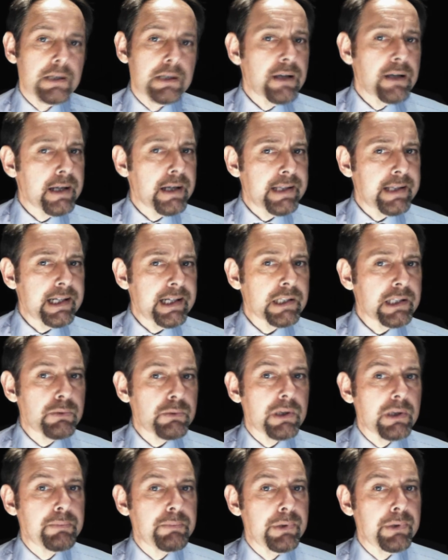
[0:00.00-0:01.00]
I think it's
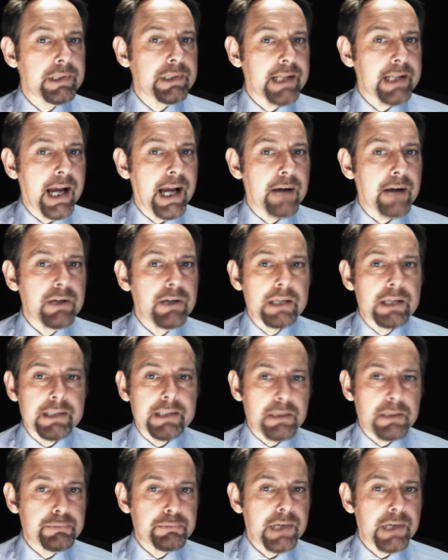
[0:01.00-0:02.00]
worth pointing out
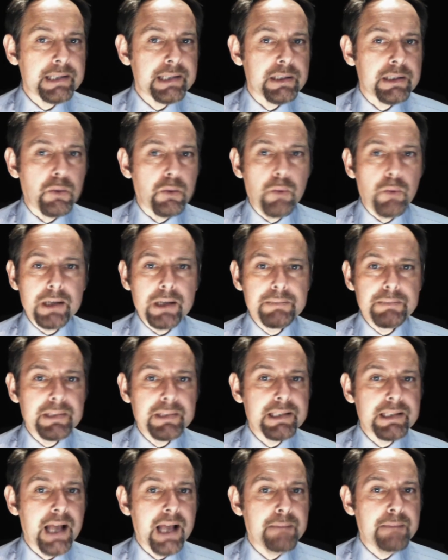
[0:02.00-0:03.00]
that at present,
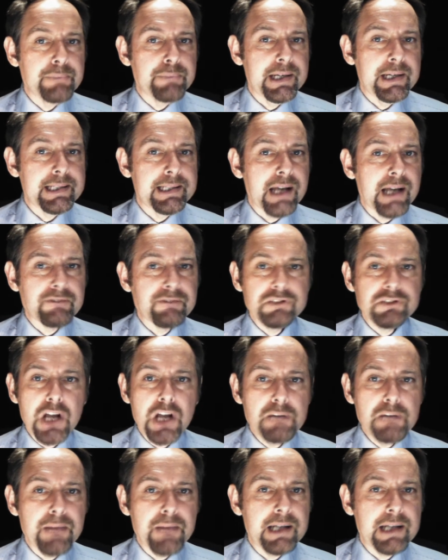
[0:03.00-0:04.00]
Westminster MPs have
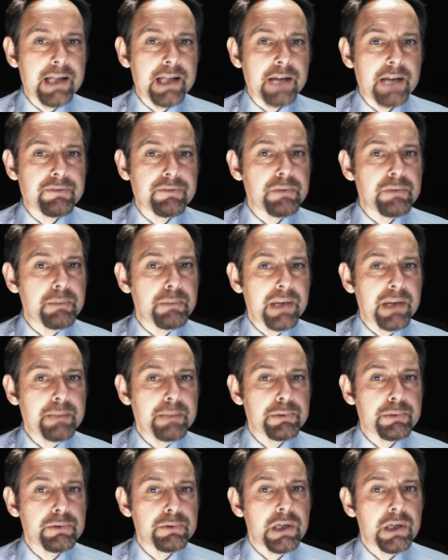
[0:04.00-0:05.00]
no mandate from the
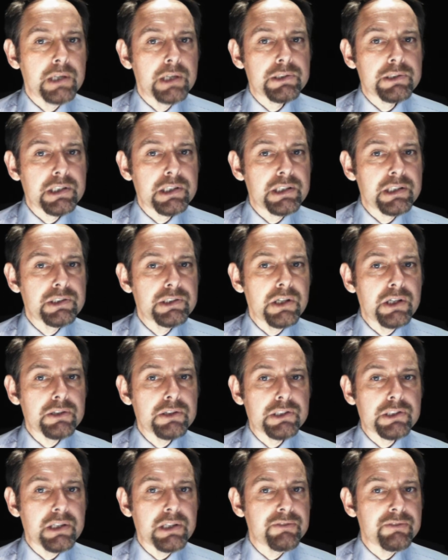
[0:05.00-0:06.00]
people to
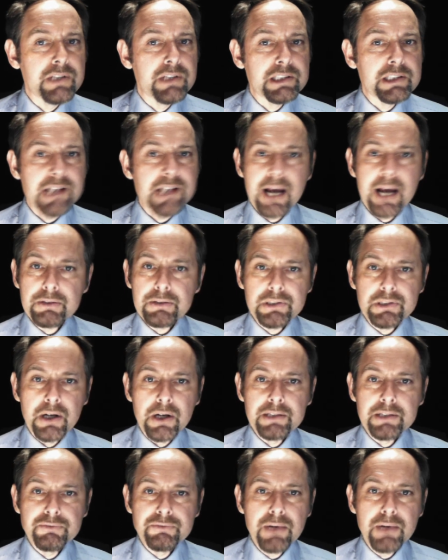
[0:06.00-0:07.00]
conduct governance
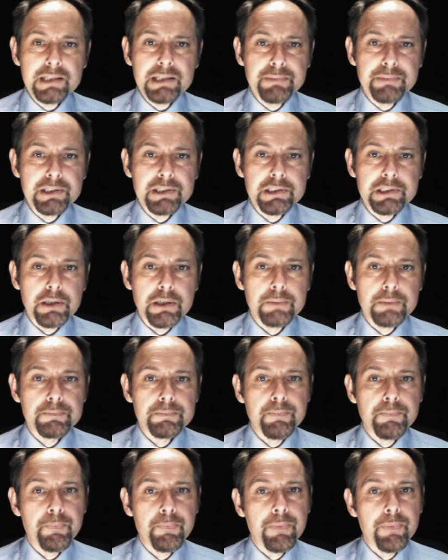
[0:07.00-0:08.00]
outside of Westminster.
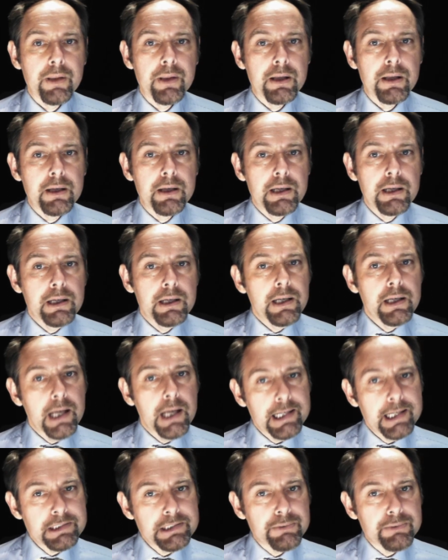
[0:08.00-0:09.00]

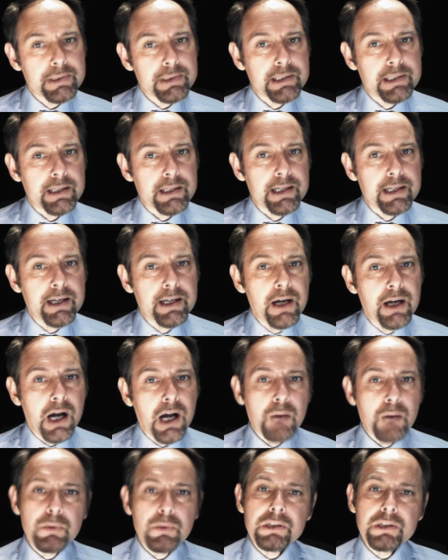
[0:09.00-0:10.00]
Interestingly,
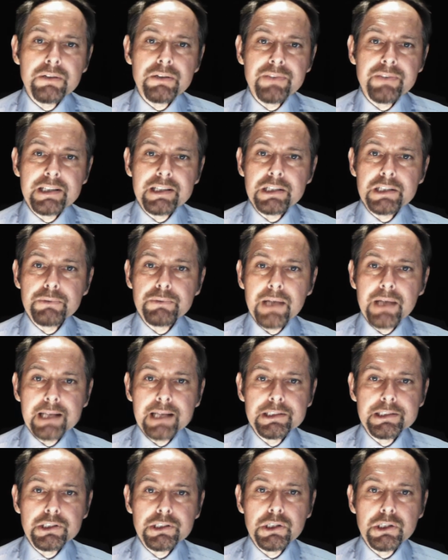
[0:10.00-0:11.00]
I wonder if this is
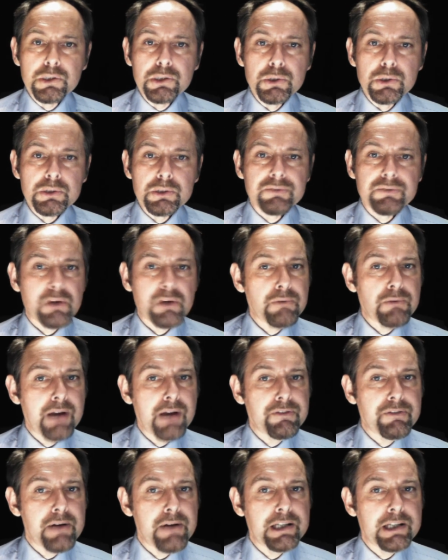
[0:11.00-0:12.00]
related to calls for a
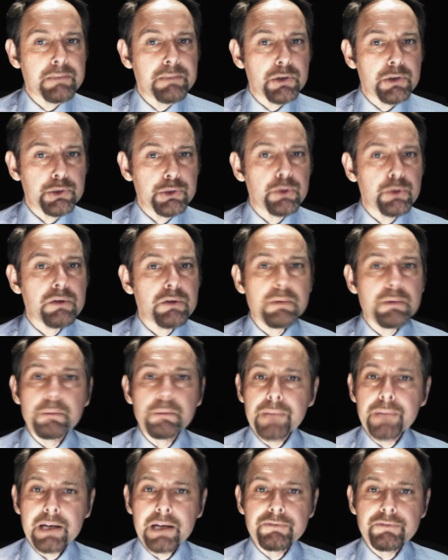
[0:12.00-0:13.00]
referendum on Europe
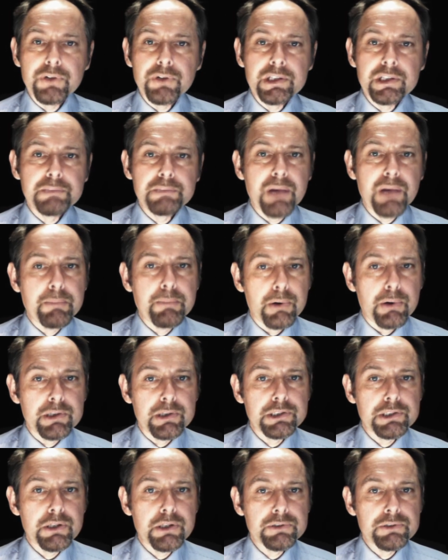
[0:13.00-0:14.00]
being voiced by
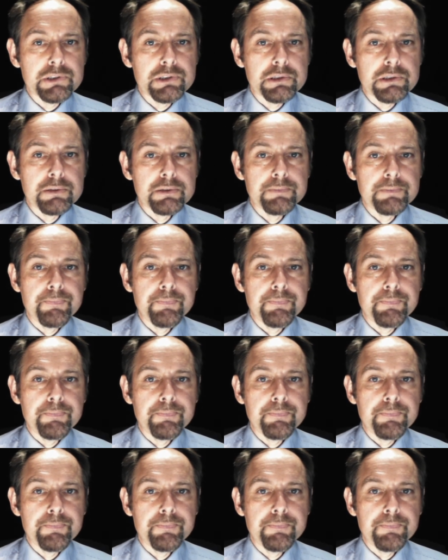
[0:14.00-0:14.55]
Boris Johnson.